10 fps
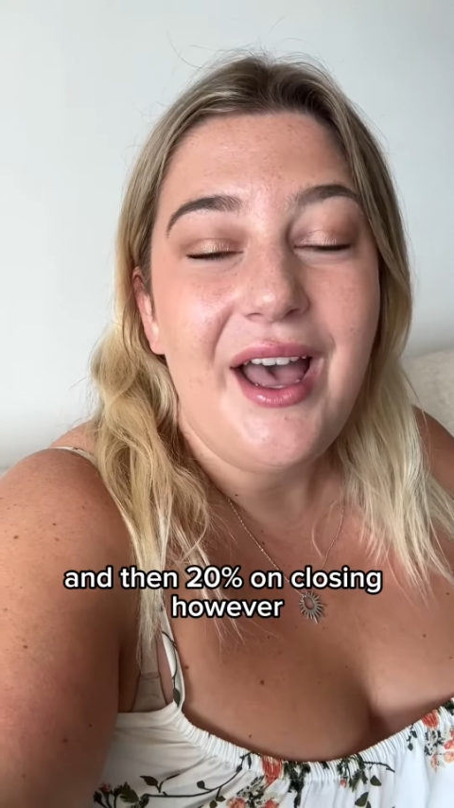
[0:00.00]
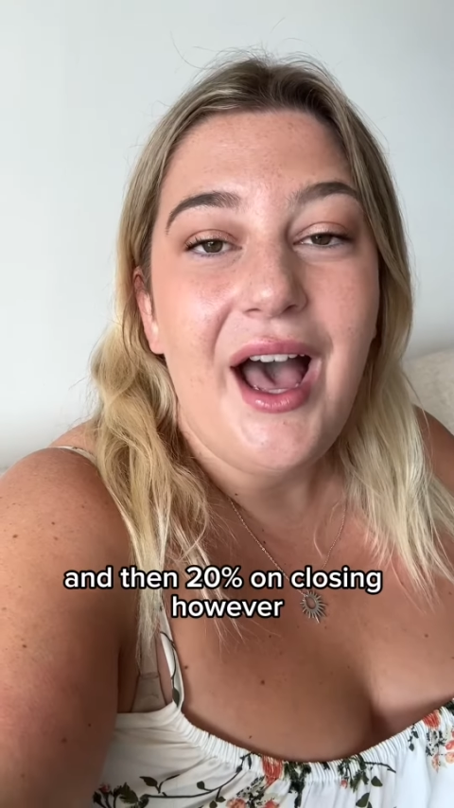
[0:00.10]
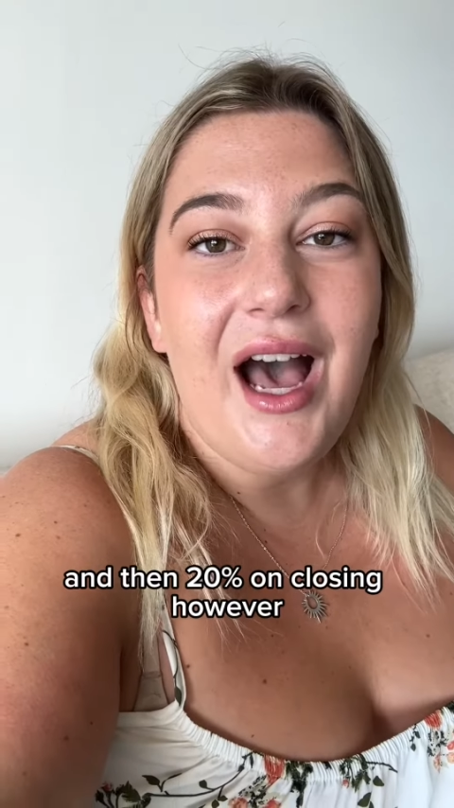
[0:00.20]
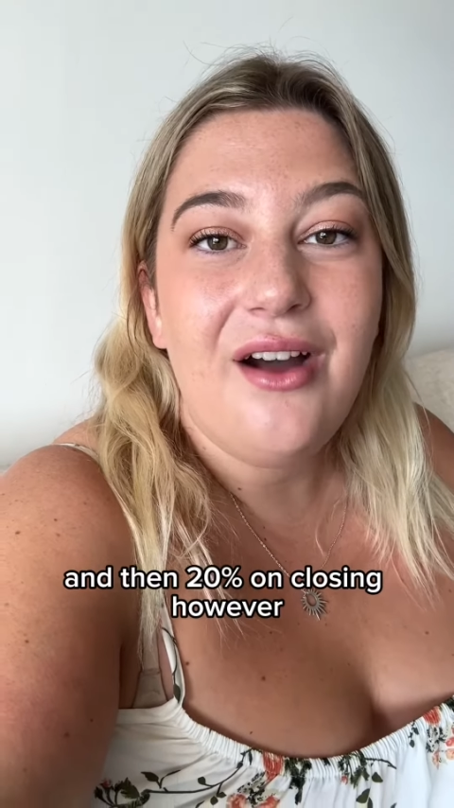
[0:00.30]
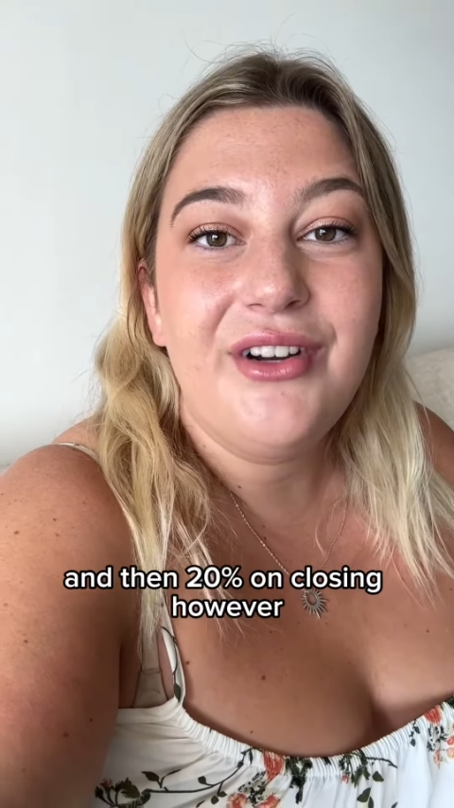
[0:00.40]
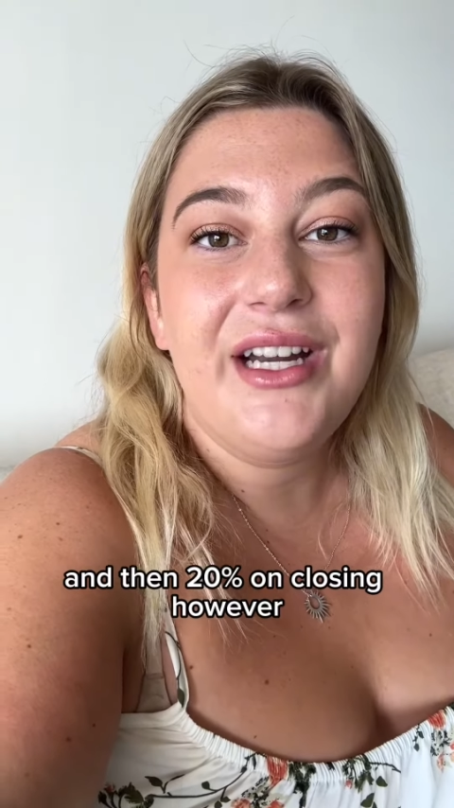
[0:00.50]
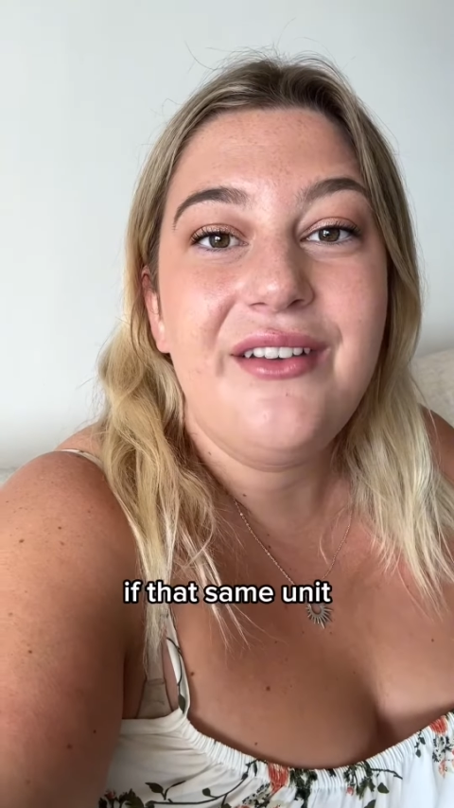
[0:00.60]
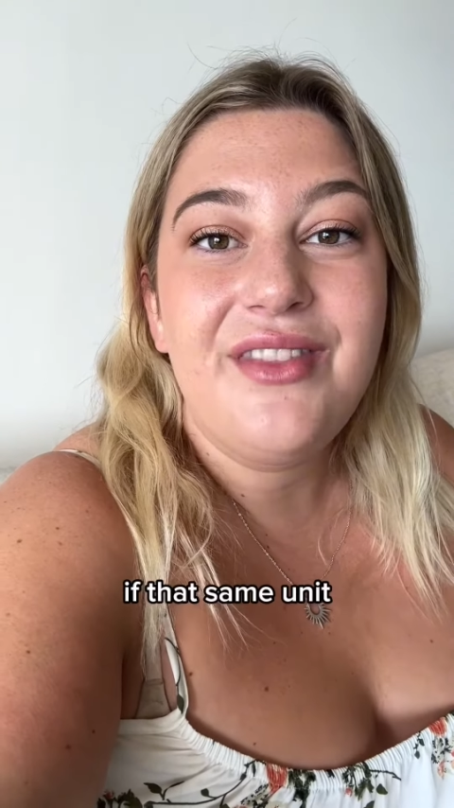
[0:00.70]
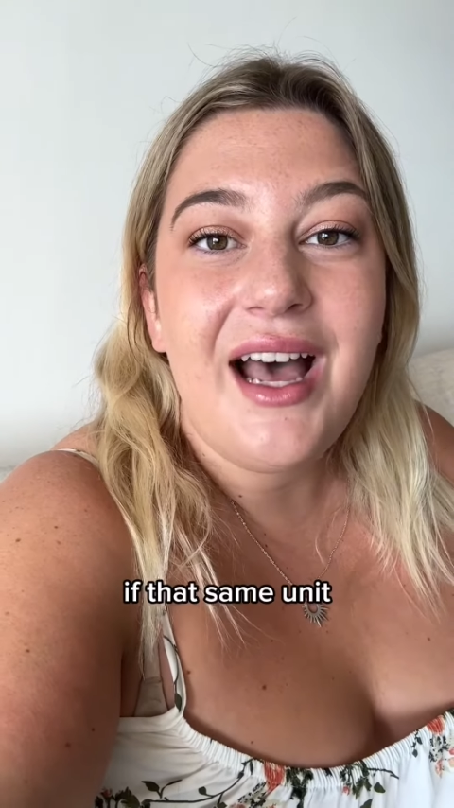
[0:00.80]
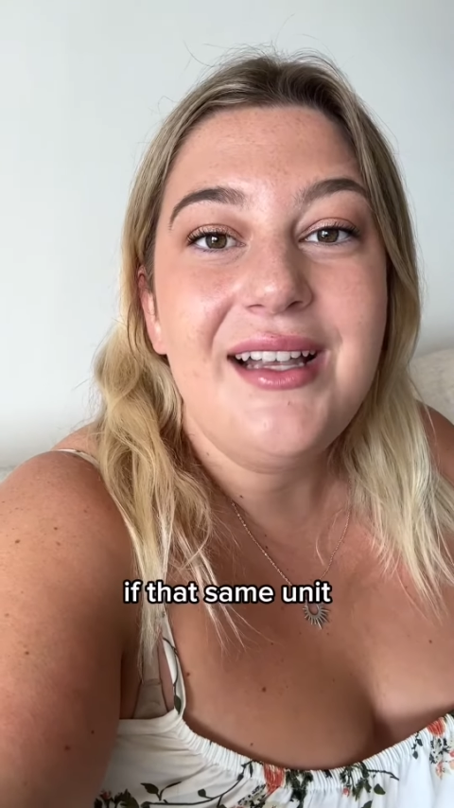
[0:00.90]
However, if
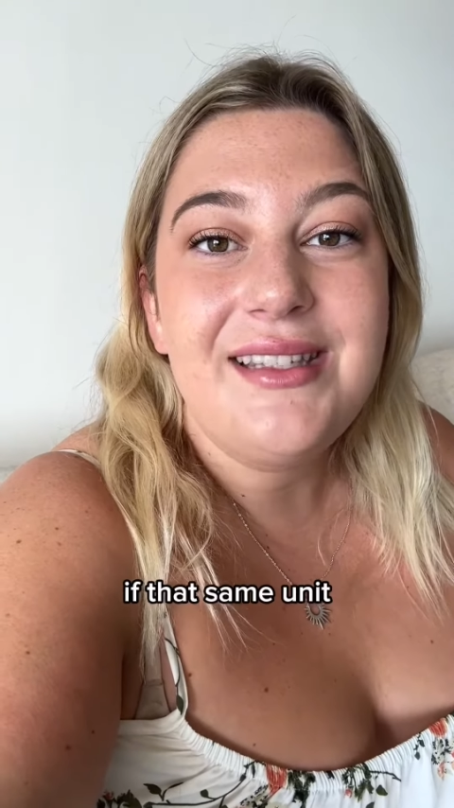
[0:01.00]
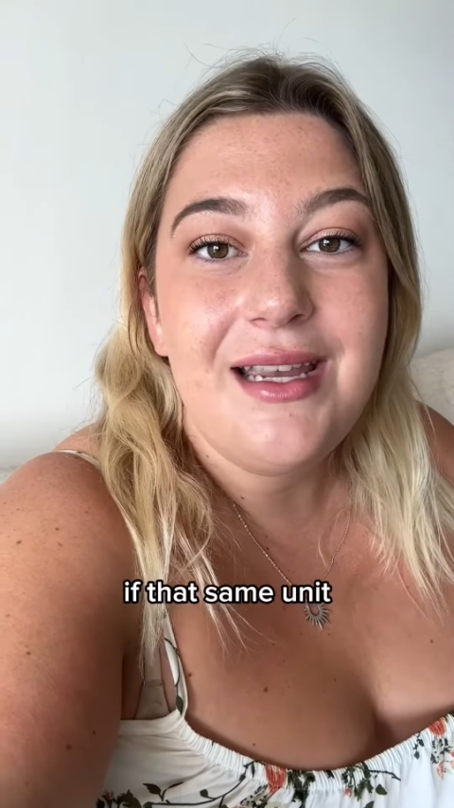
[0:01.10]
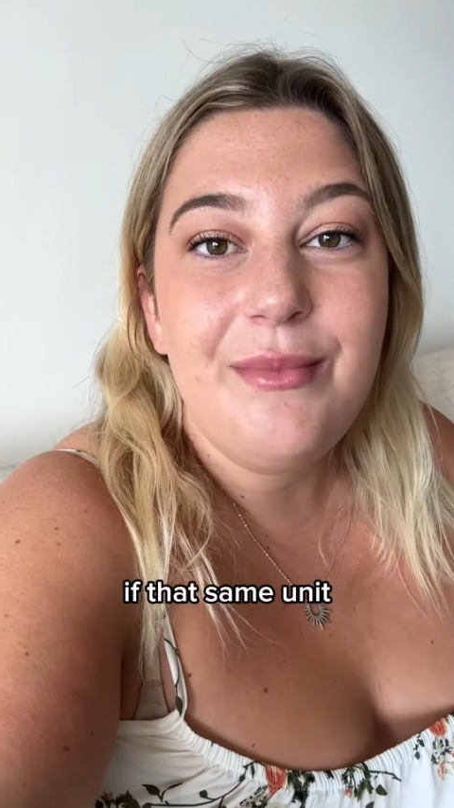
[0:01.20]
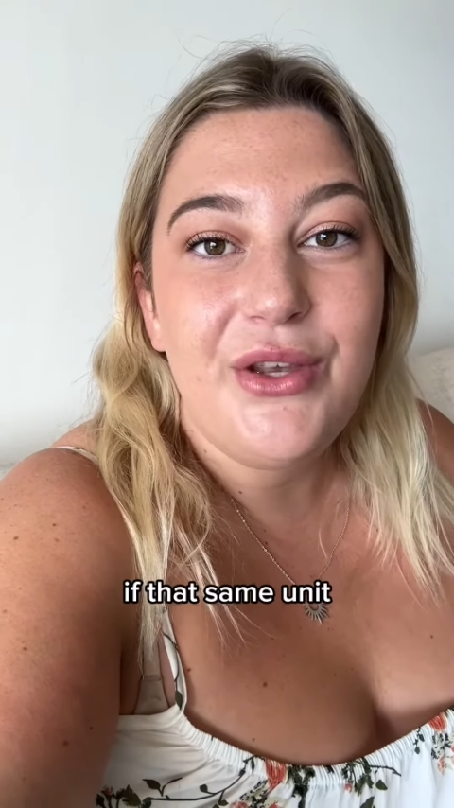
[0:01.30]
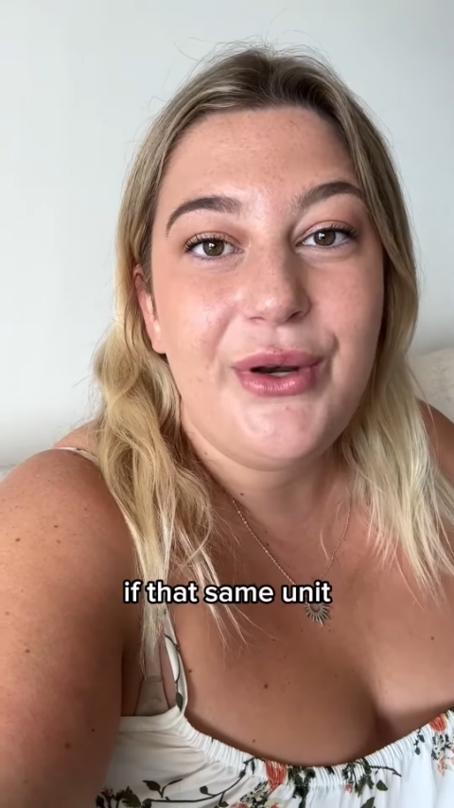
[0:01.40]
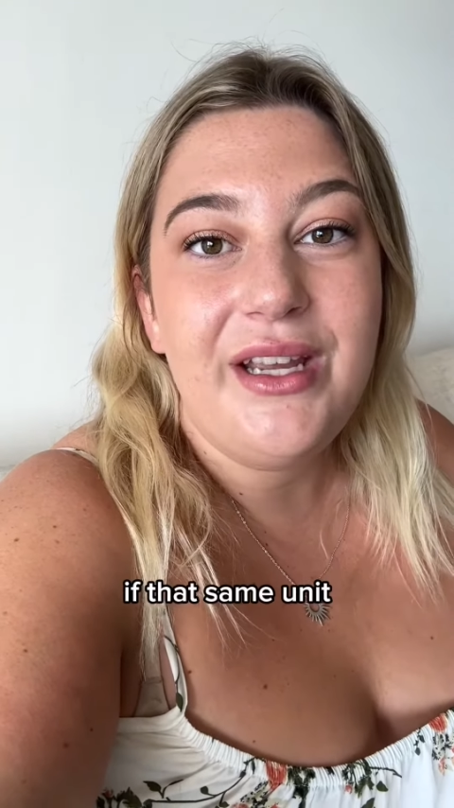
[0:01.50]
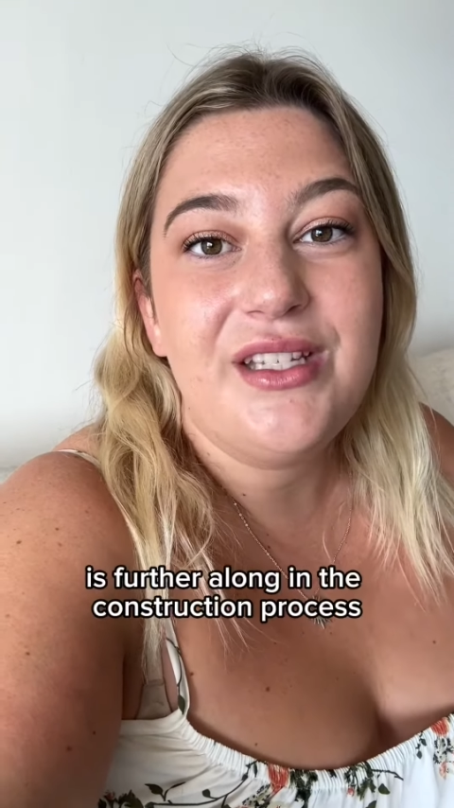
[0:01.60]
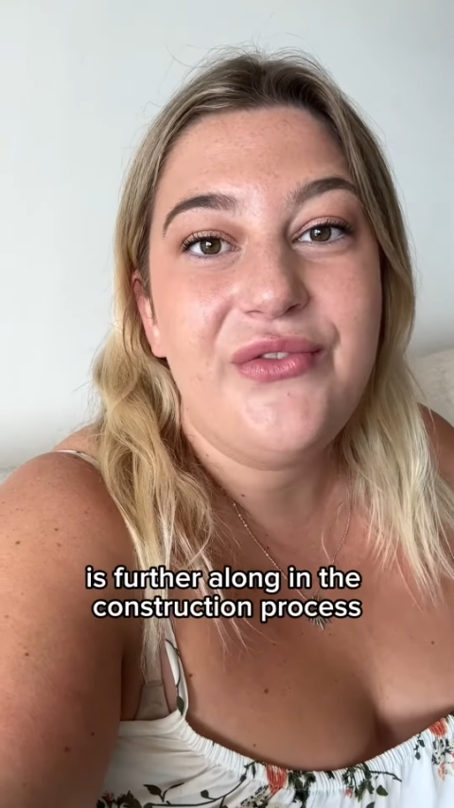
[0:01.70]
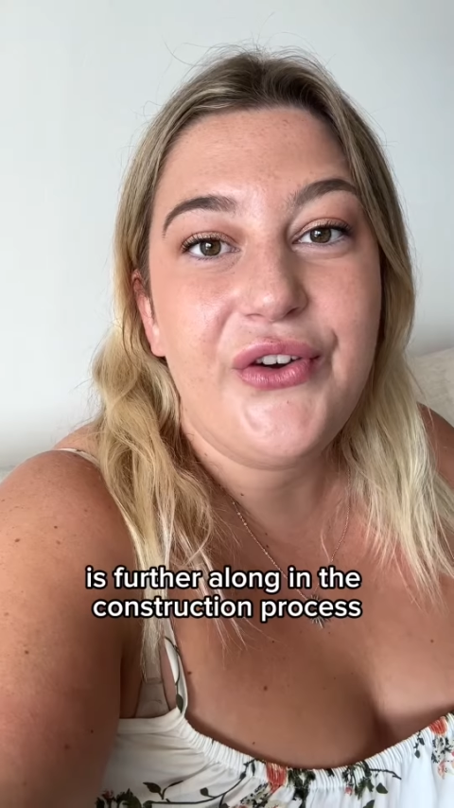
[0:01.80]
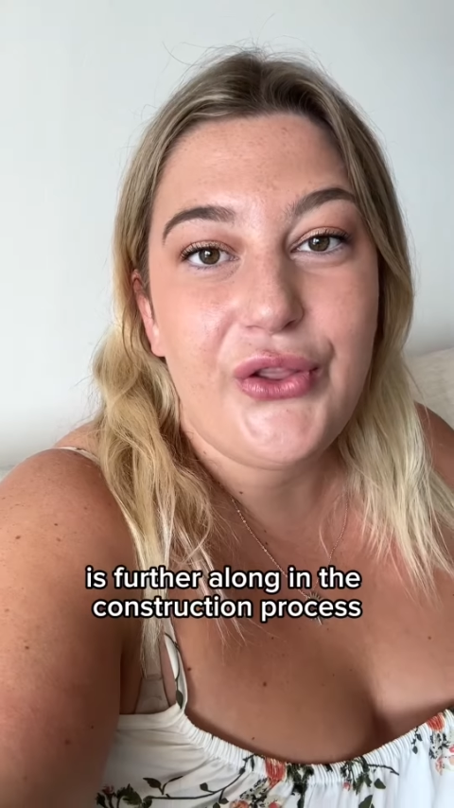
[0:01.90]
that same unit is
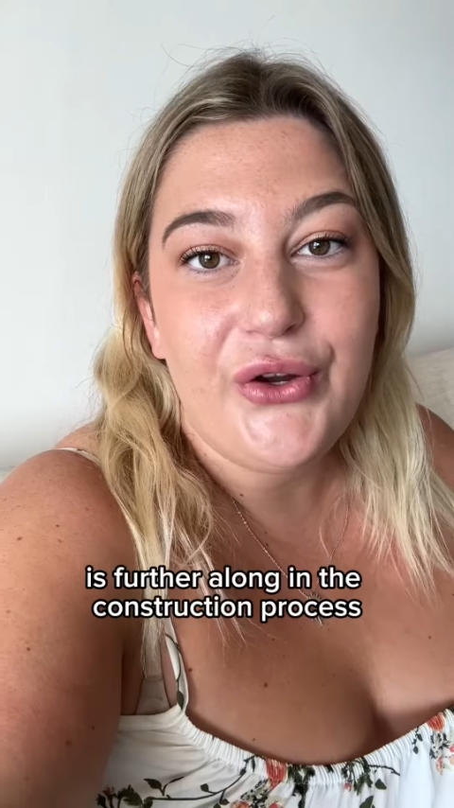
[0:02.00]
further